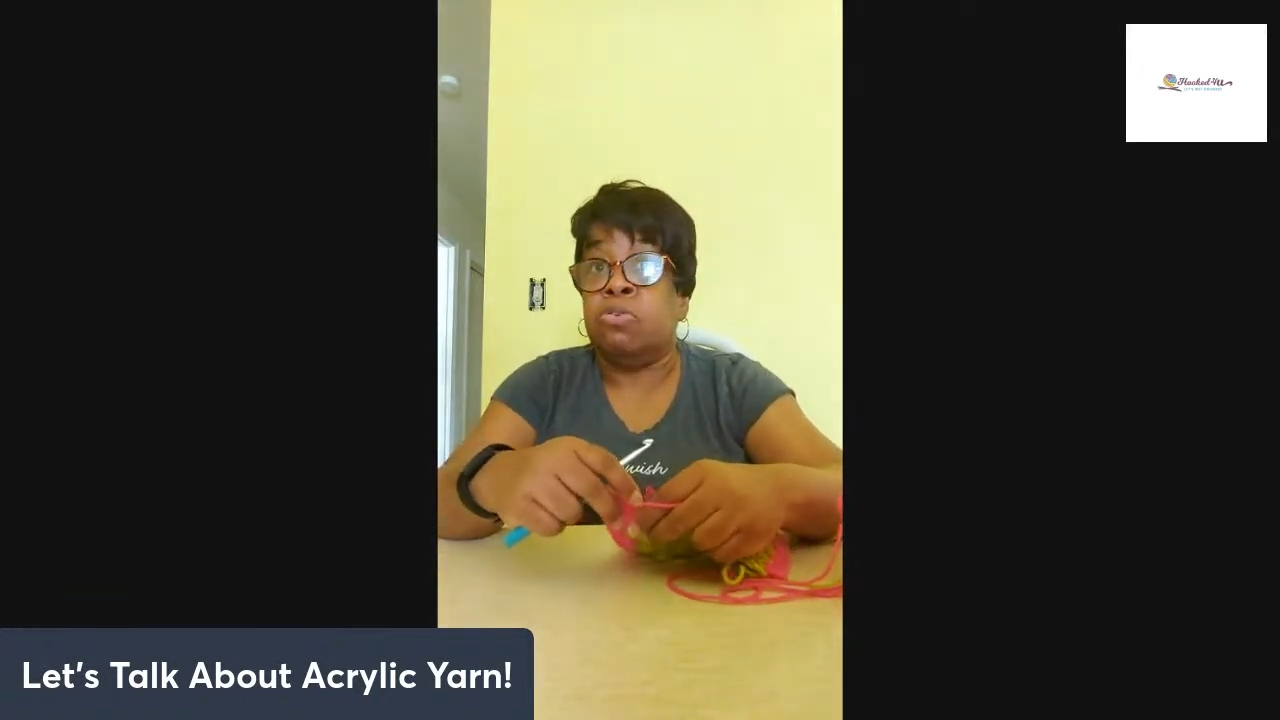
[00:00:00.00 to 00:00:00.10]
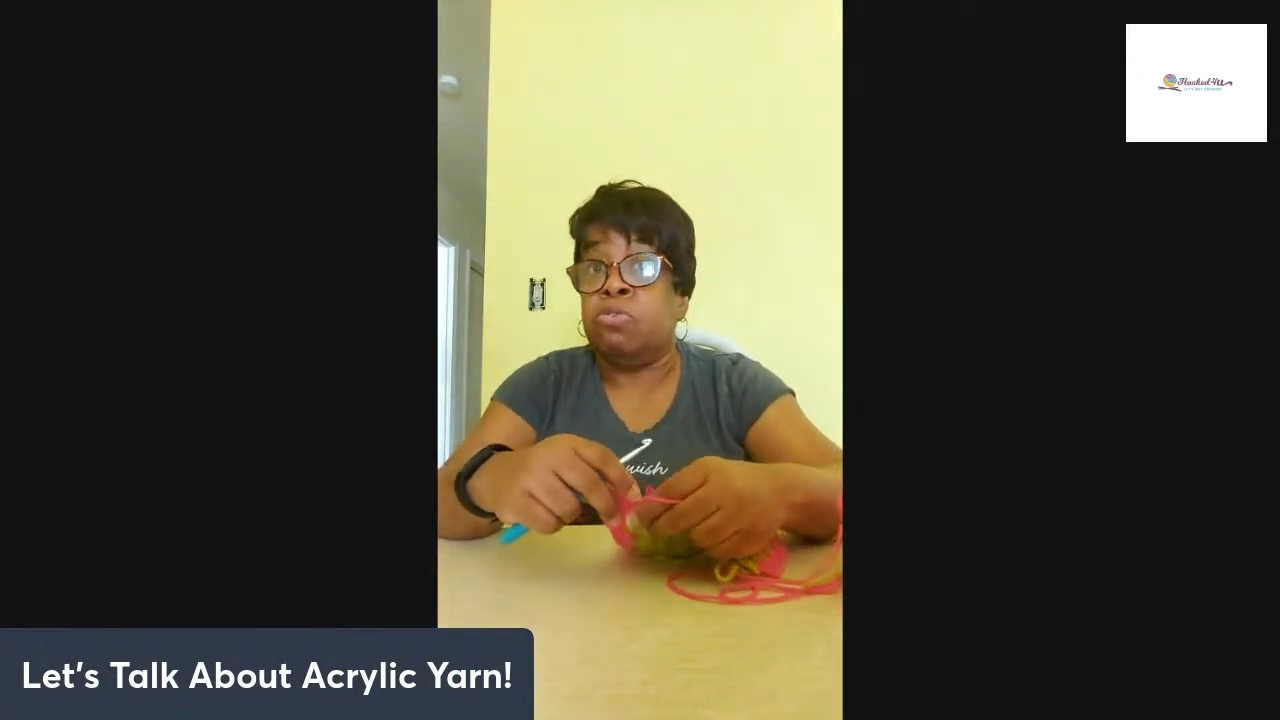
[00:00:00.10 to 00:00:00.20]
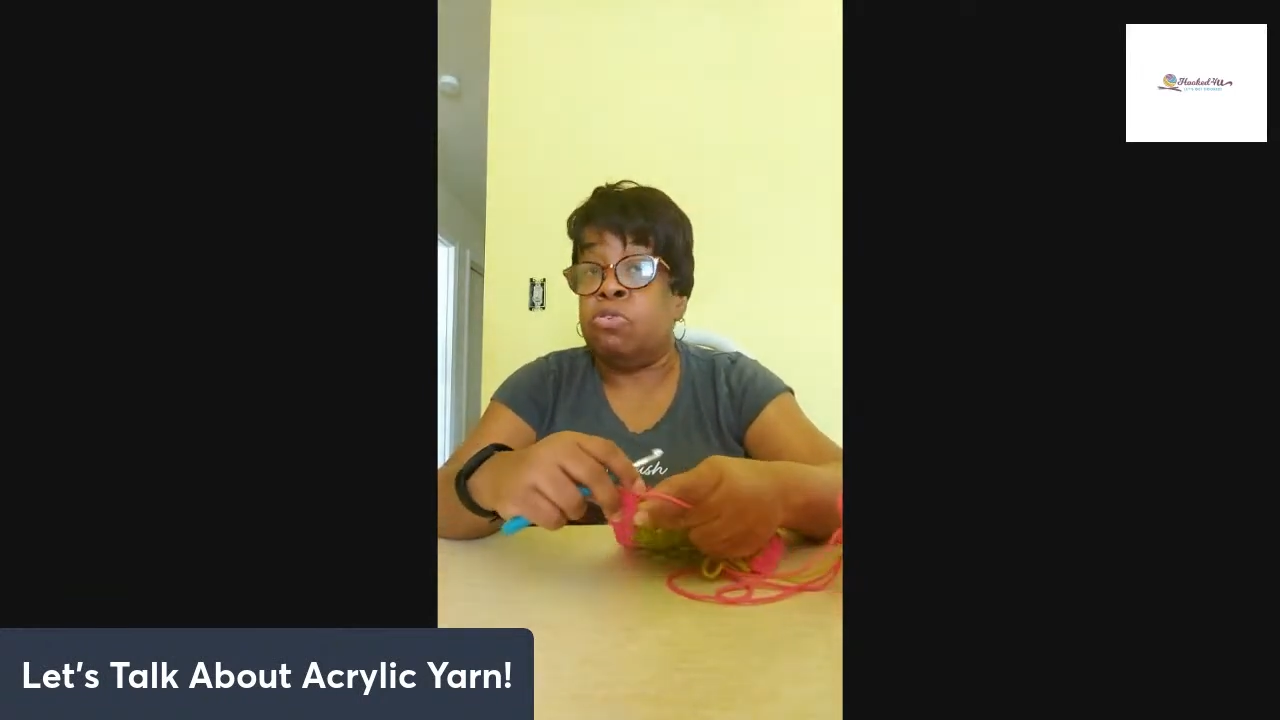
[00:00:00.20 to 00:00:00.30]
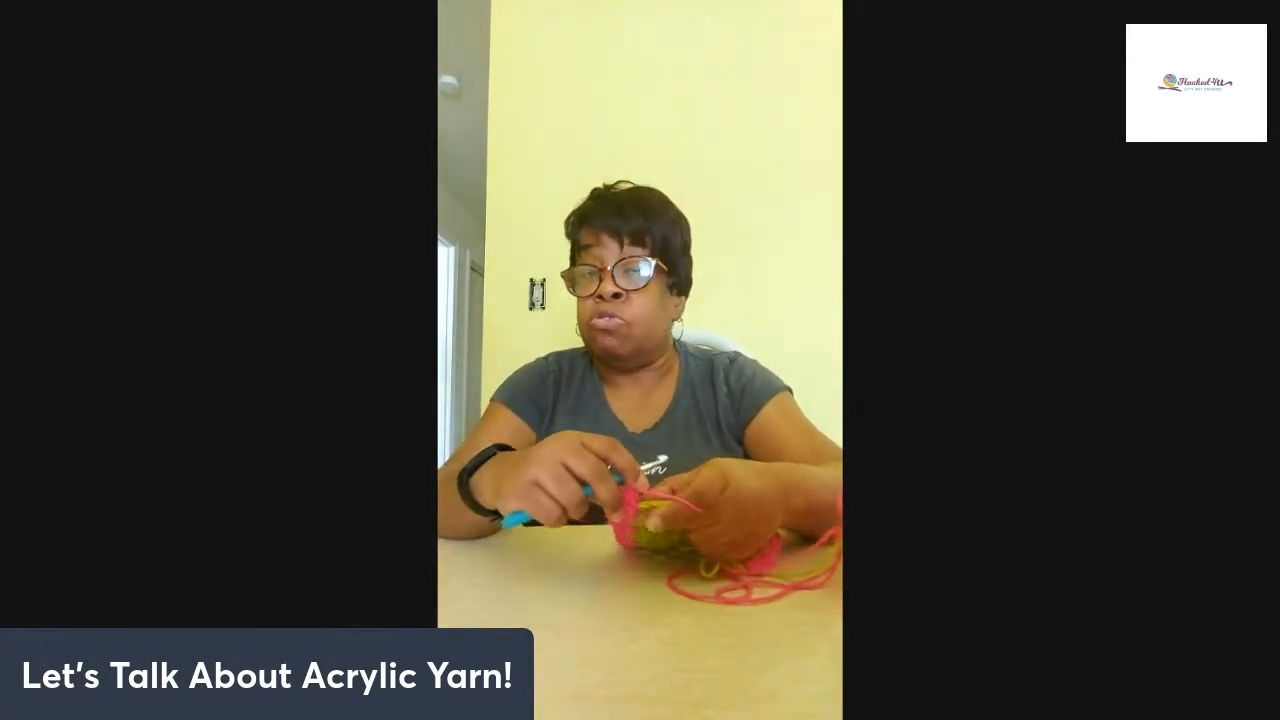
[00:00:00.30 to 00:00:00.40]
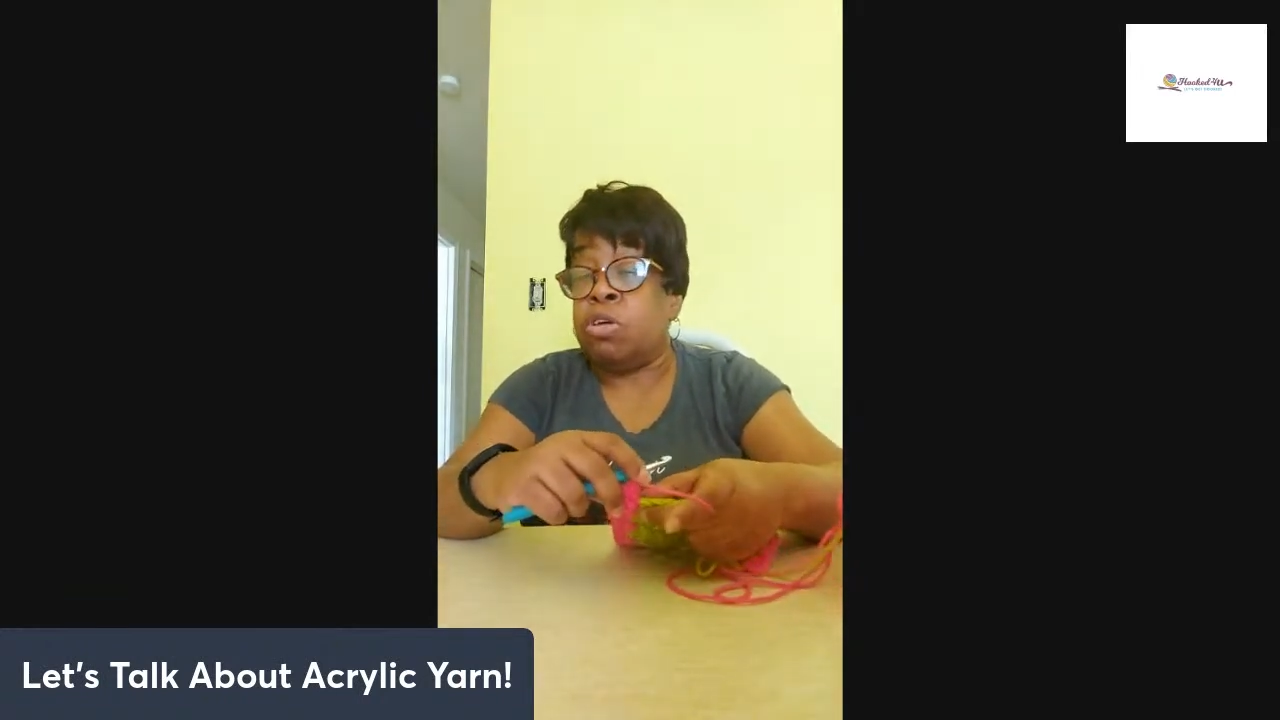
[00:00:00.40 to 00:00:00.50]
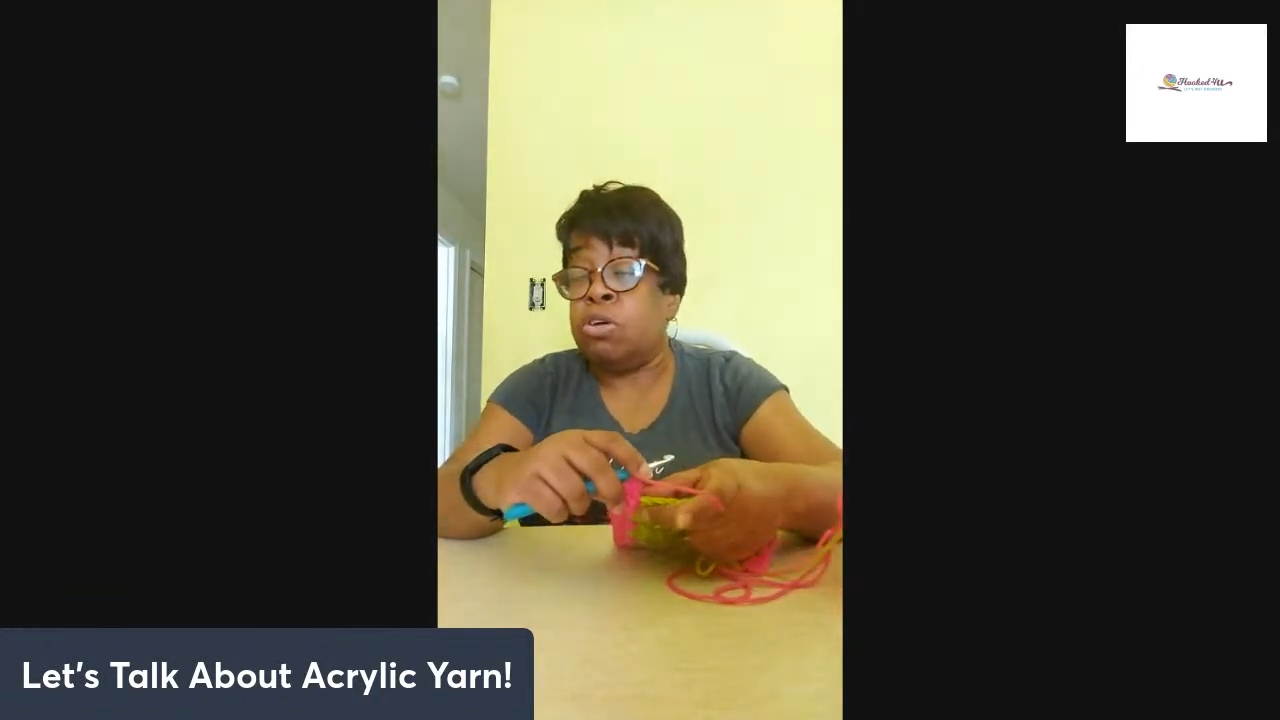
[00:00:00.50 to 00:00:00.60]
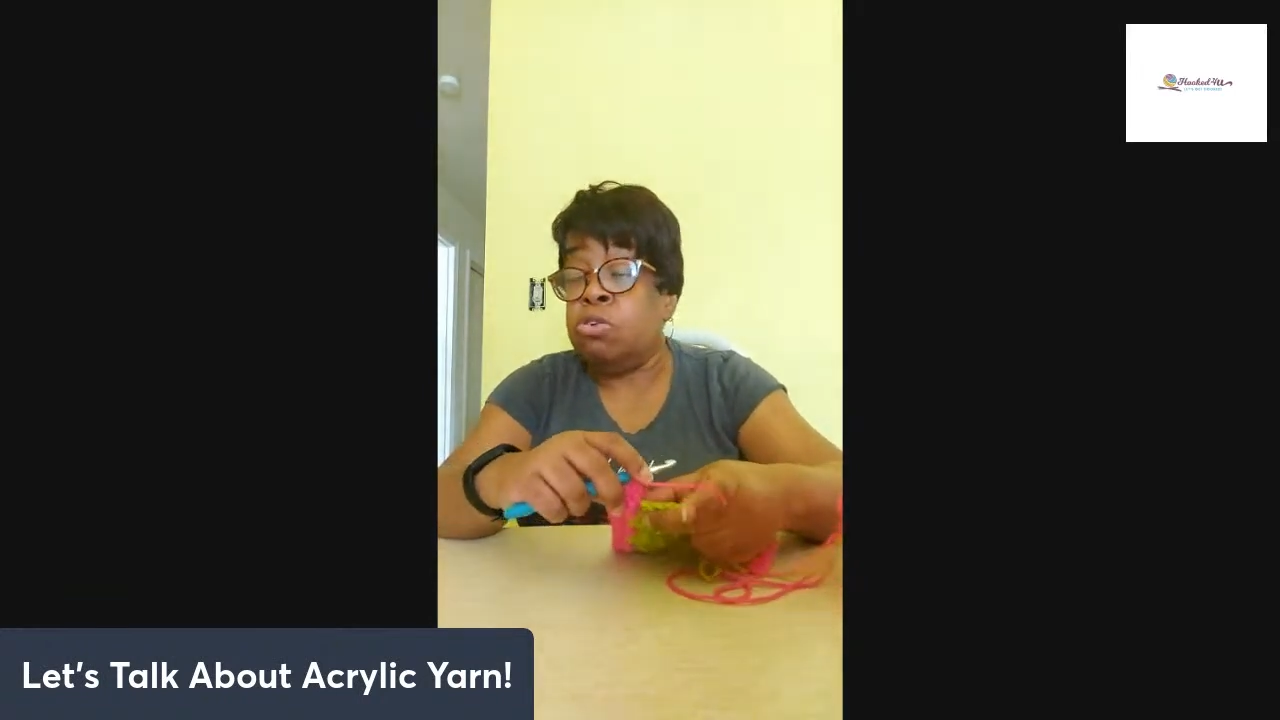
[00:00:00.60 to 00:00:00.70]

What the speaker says: crochet